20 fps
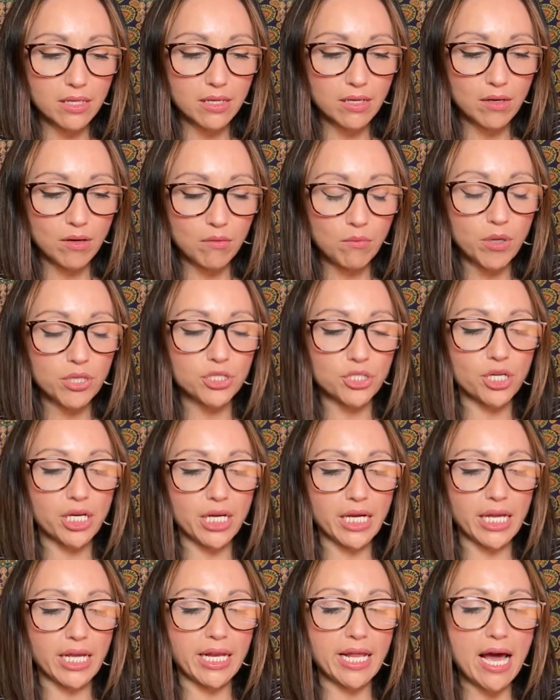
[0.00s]
what you're
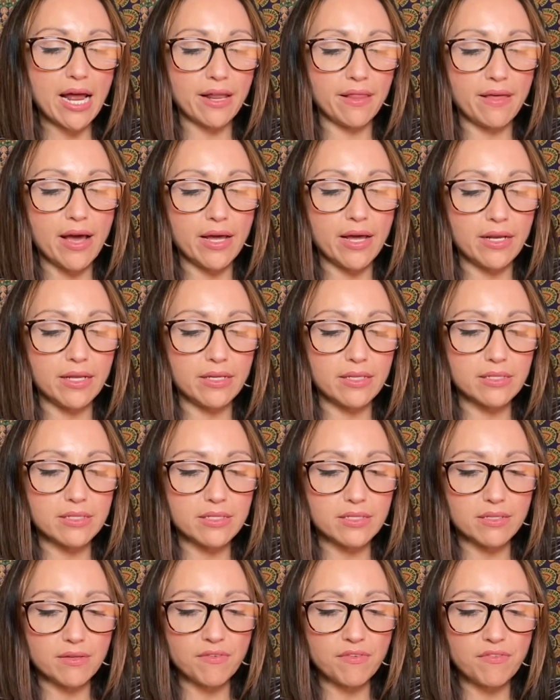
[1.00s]
going to get out of that
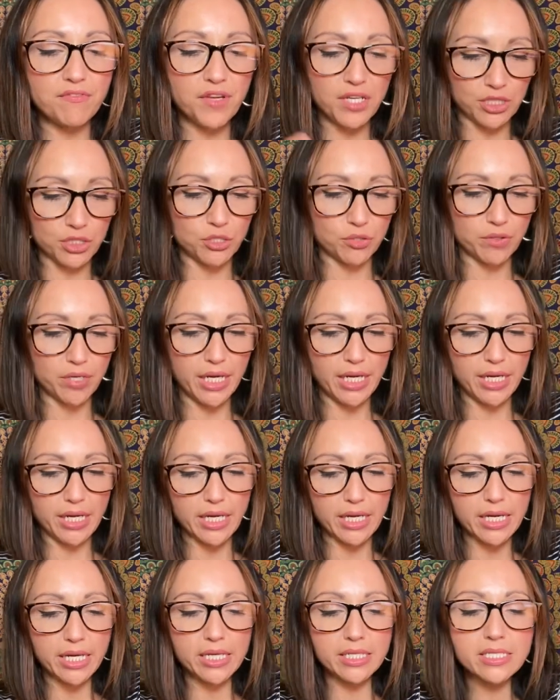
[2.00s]
is victory,
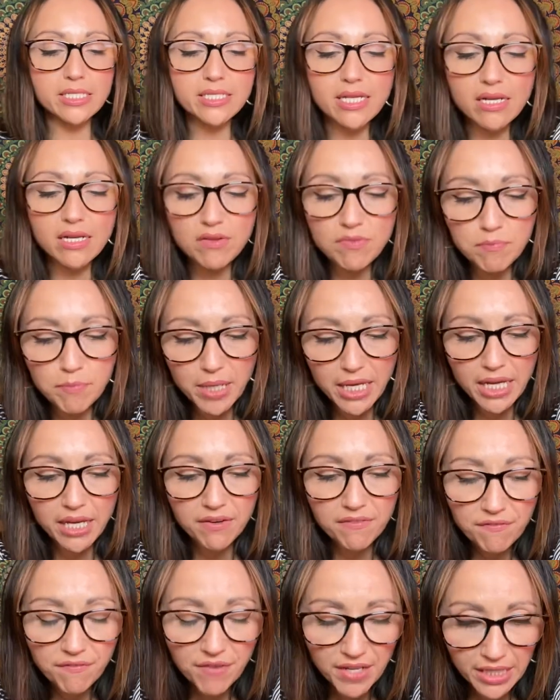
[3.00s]
instead of being a
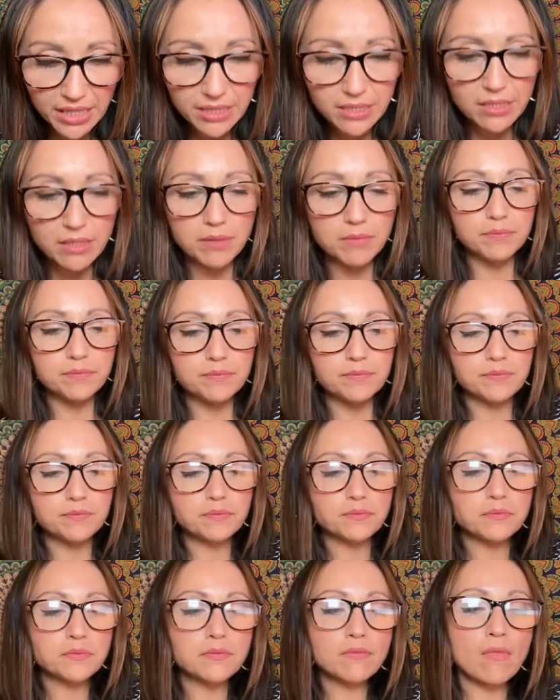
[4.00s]
victim
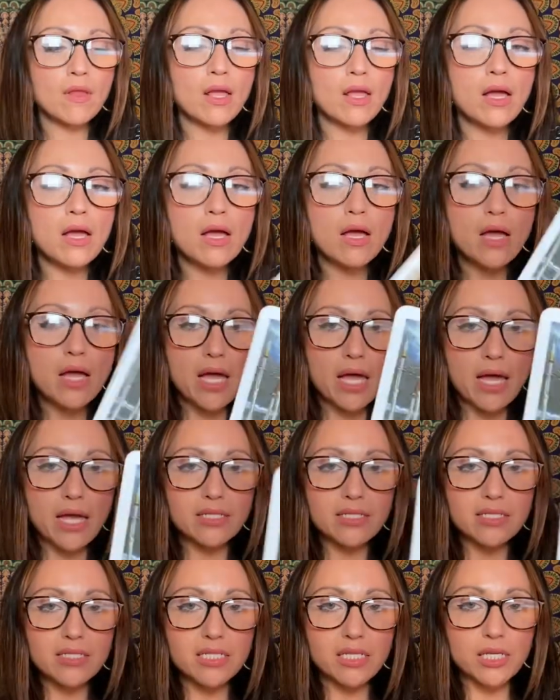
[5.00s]

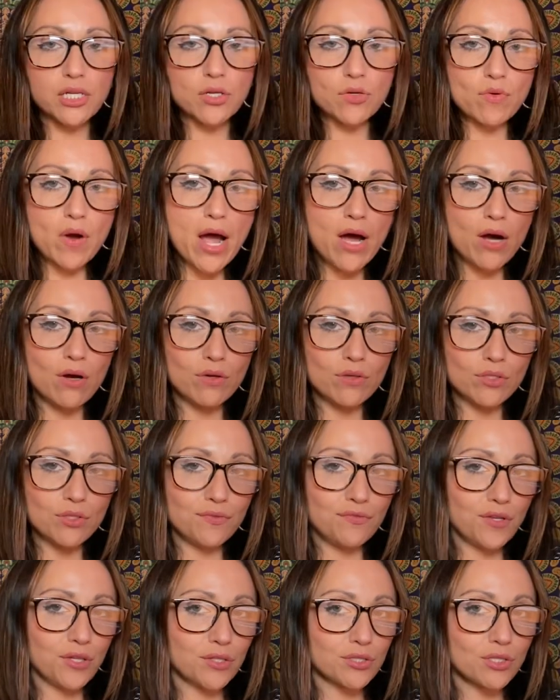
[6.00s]
and sticking around
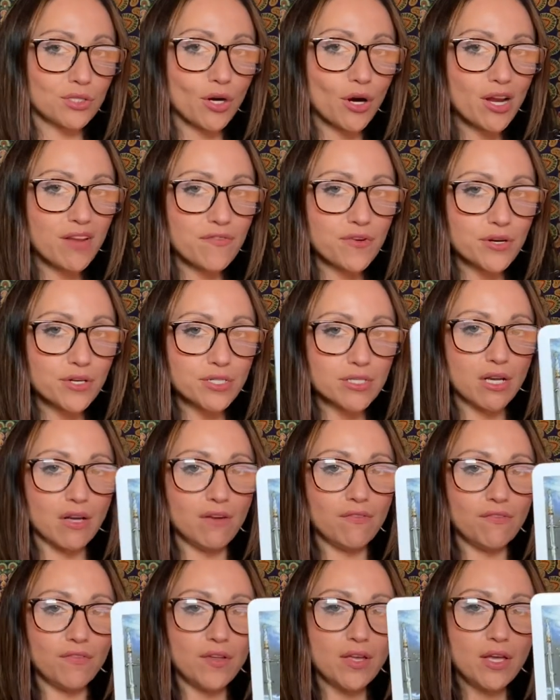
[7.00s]
feeling sorry for
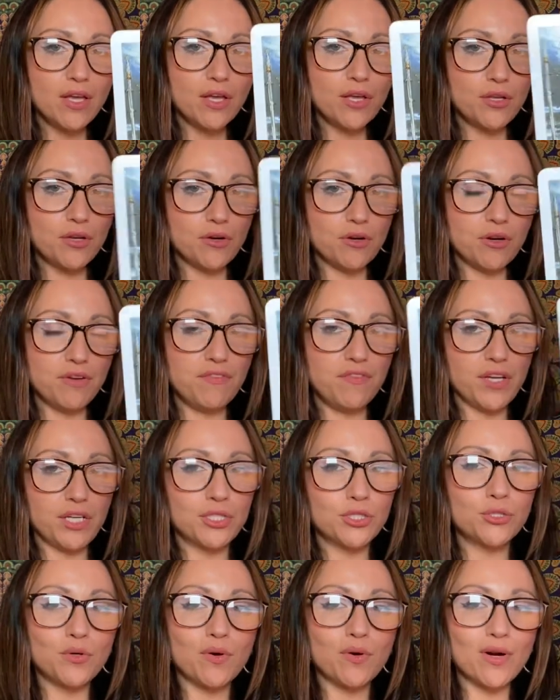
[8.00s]
yourself. You're a
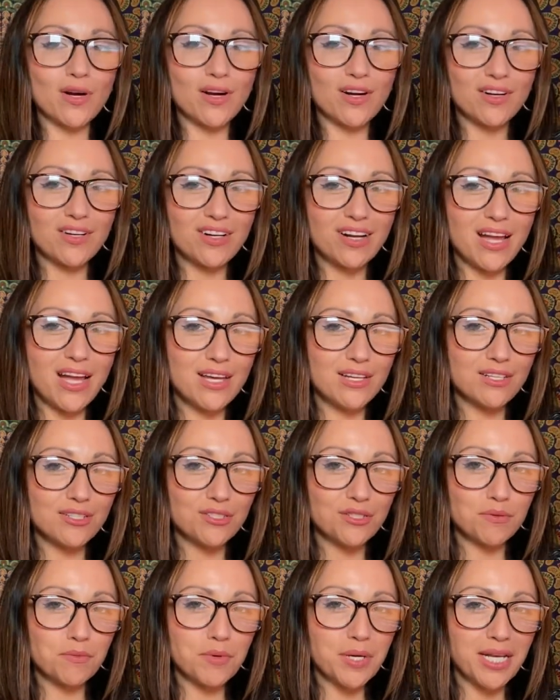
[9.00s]
victor, and
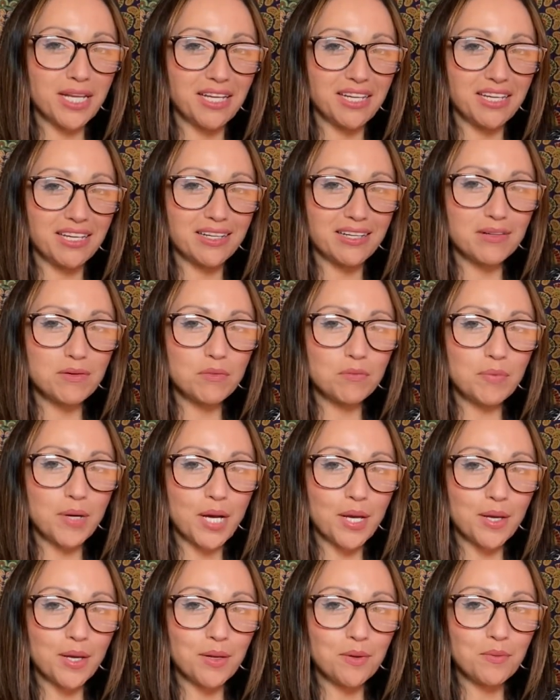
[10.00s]
you're winning
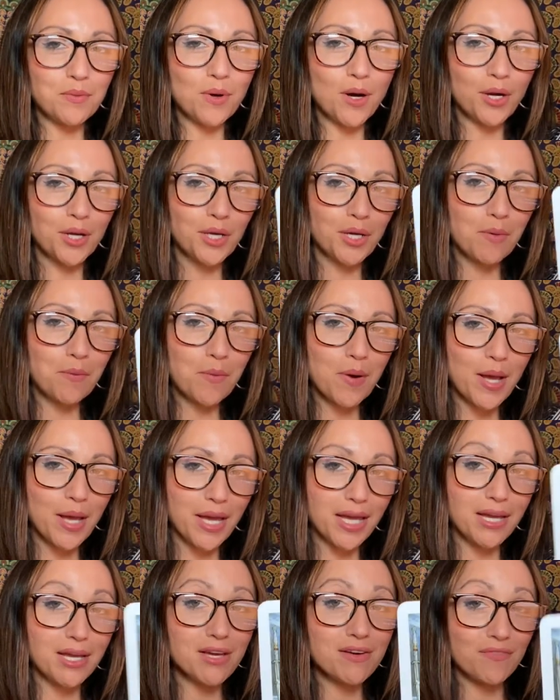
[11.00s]
by walking
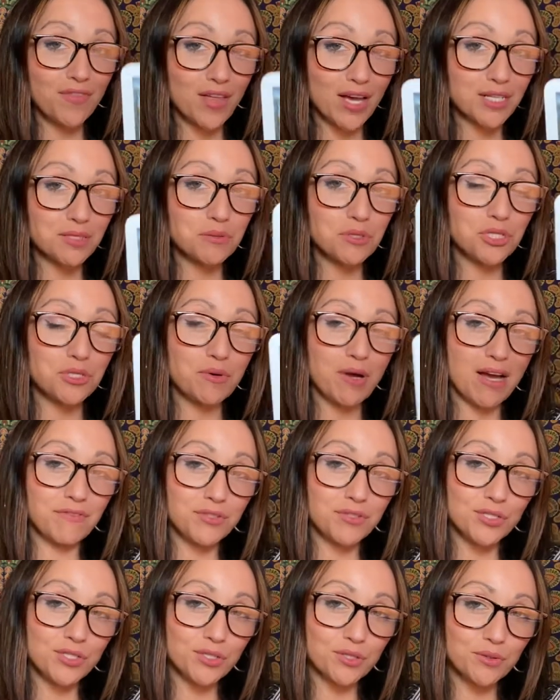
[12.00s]
away, if that's what you have
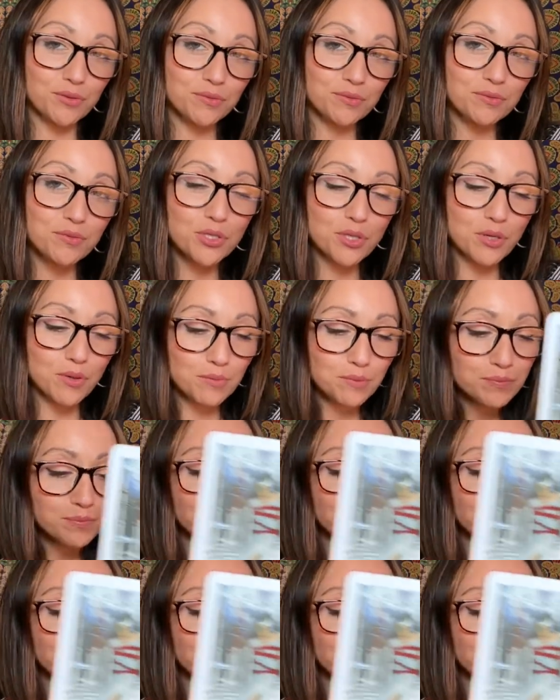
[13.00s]
to do. So,